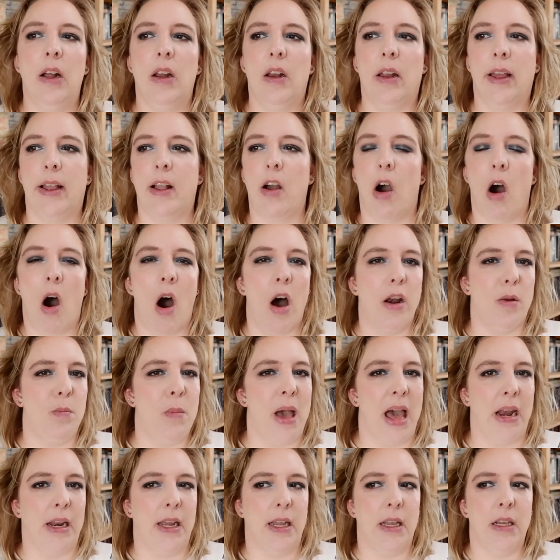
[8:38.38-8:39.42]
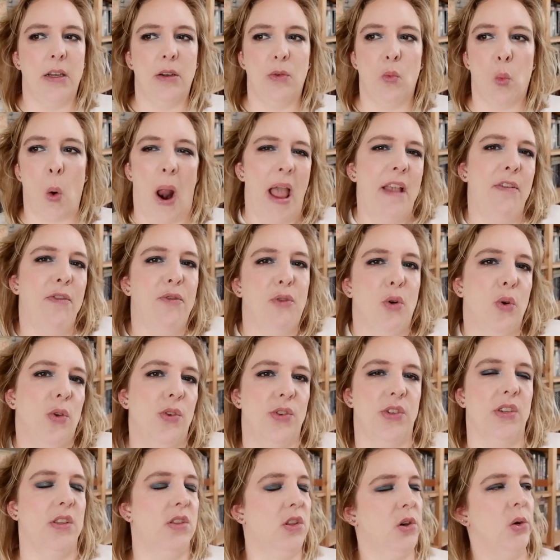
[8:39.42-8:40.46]
like automatic
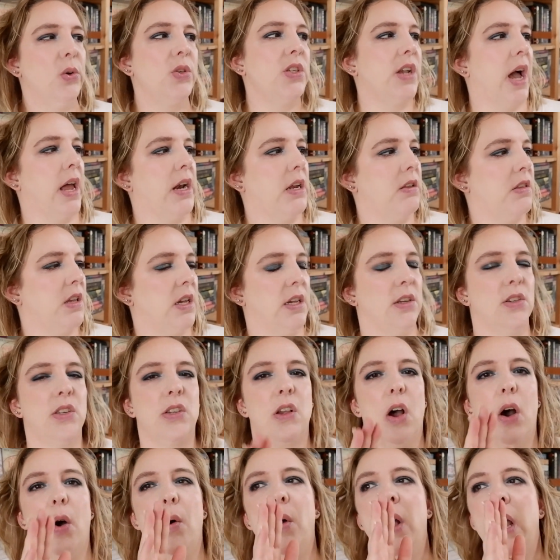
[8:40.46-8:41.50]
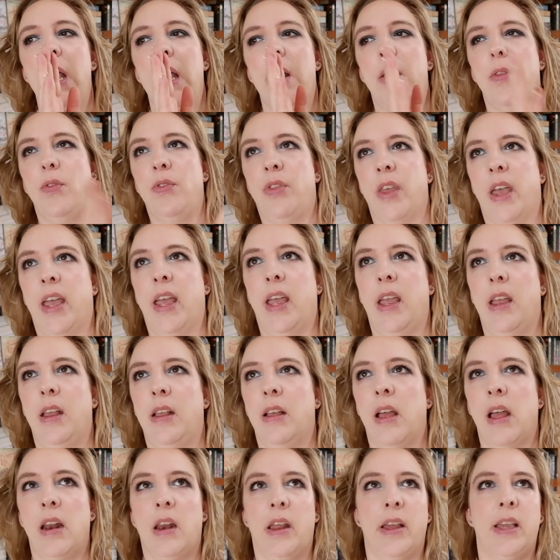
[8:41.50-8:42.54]
rifles and those kind of things. So
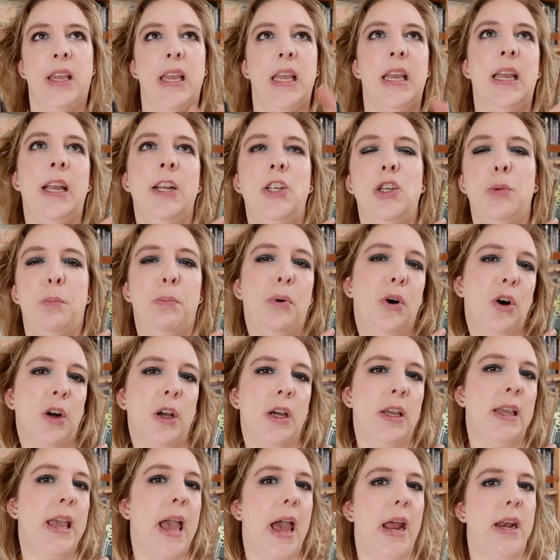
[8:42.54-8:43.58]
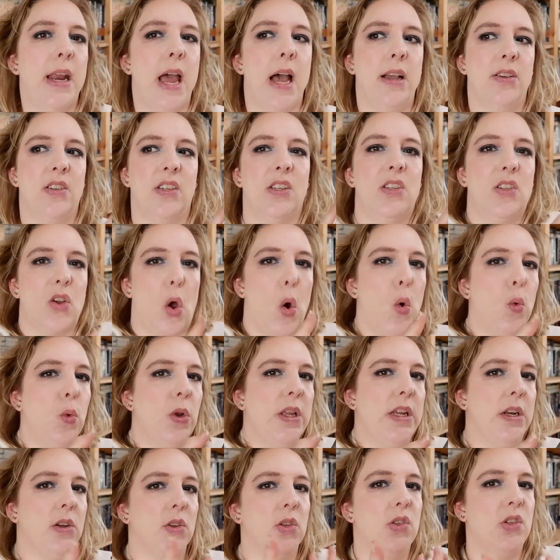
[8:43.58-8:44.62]
they, like, each book again has its own
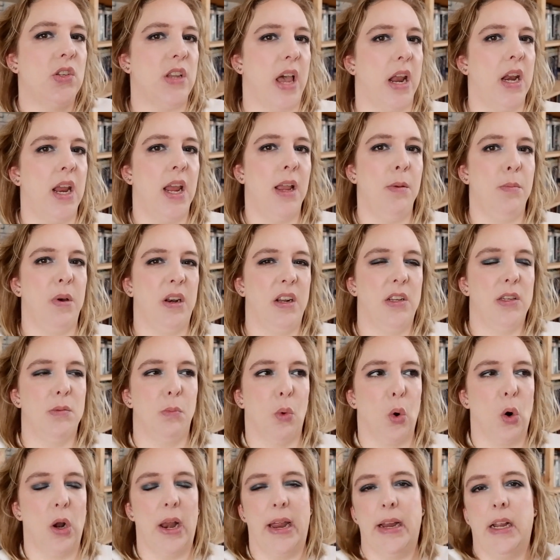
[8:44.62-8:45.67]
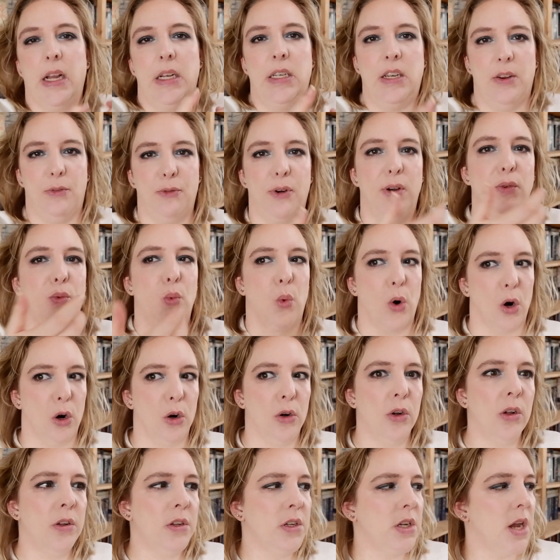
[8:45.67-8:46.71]
little setting, but it's more like a different
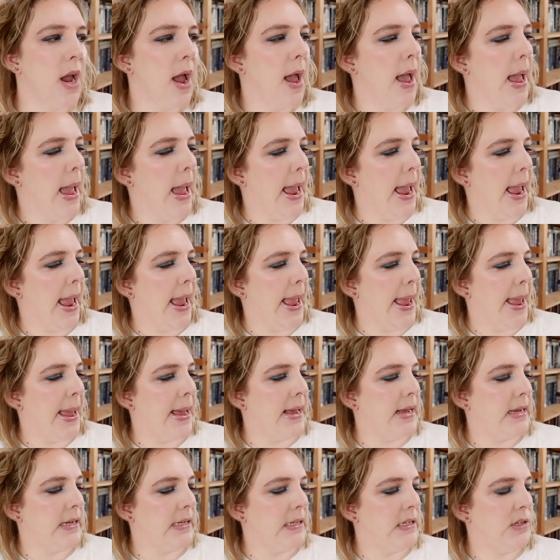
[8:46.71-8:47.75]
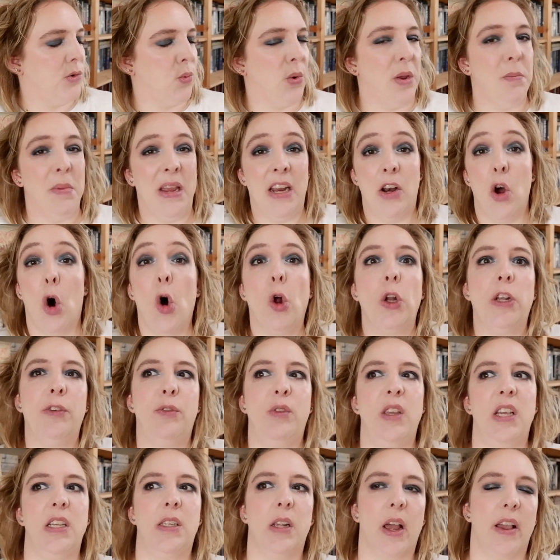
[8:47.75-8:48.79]
world. And we meet all
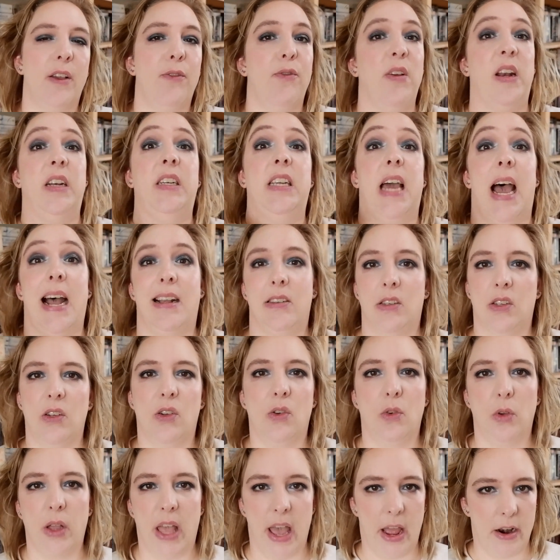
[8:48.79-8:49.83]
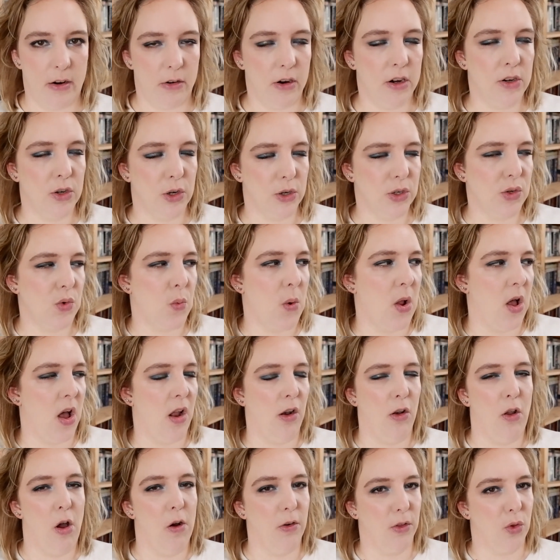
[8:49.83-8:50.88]
of these like fantastical characters
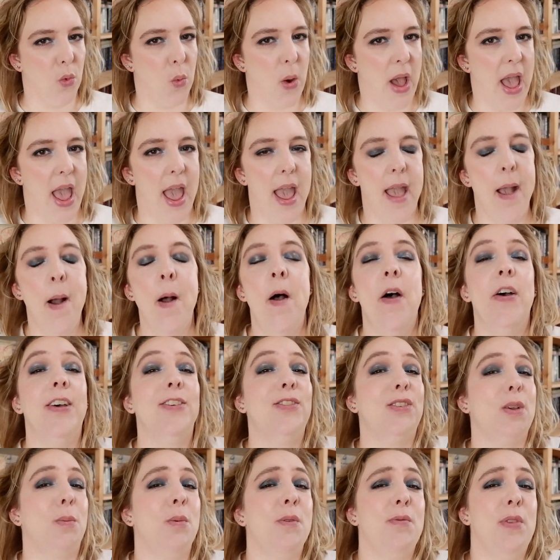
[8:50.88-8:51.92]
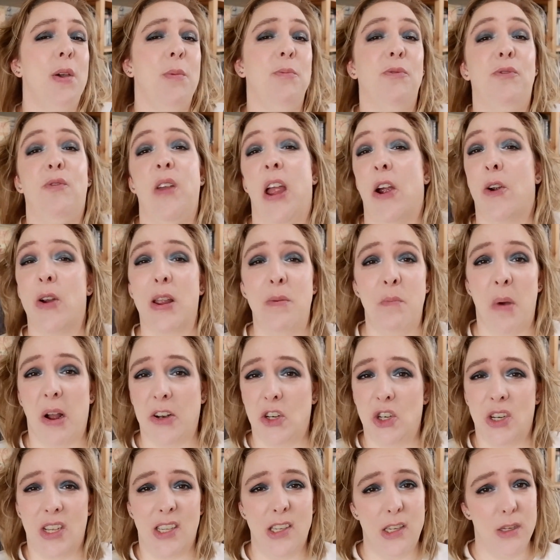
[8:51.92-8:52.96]
along the way. Some of them very
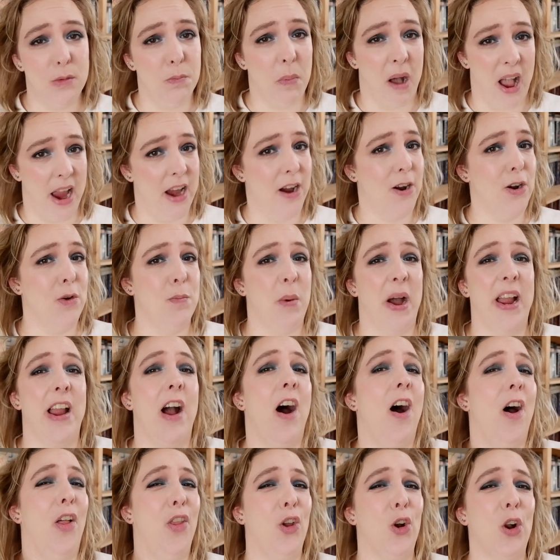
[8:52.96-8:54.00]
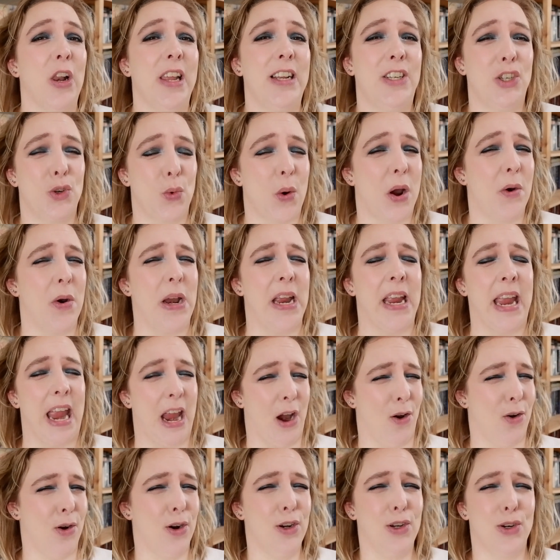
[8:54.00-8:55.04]
much inspired by other literary
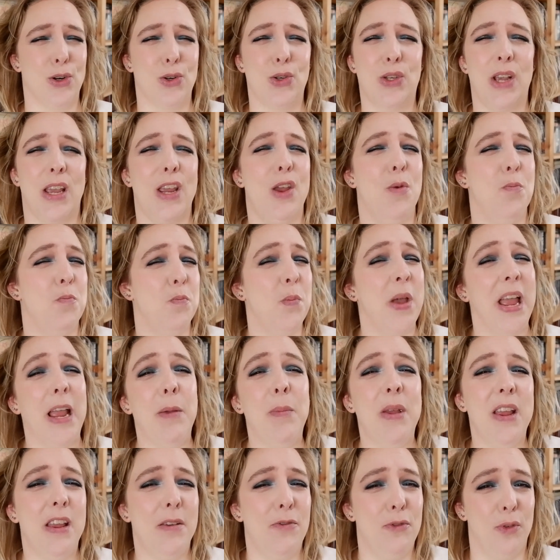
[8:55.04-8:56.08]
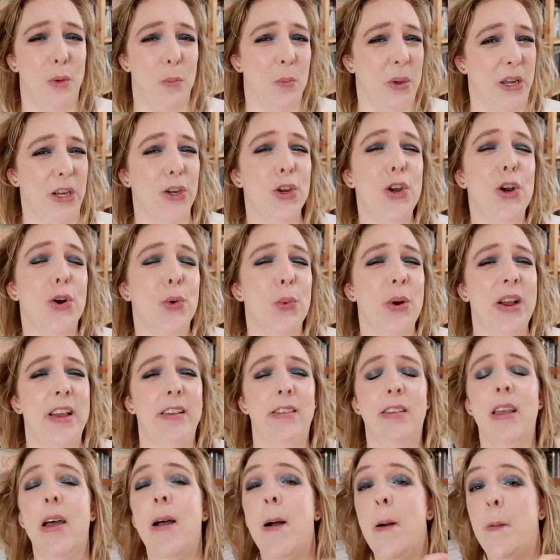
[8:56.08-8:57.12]
characters that you may be familiar with.